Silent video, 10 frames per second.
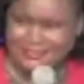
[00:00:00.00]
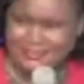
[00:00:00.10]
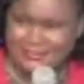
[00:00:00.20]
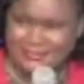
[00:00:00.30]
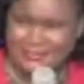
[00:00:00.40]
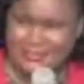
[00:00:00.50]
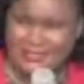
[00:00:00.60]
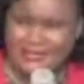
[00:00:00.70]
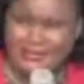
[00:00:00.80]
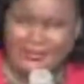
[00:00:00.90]

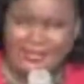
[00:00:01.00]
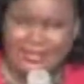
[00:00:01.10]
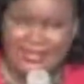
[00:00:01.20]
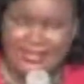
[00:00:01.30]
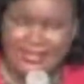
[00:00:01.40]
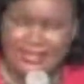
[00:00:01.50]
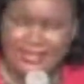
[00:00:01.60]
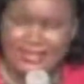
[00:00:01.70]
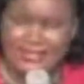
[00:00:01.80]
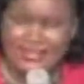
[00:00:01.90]

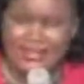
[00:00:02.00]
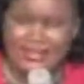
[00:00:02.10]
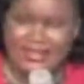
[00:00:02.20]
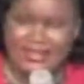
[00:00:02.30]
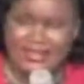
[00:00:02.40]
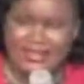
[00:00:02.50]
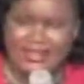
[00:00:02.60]
[no speech]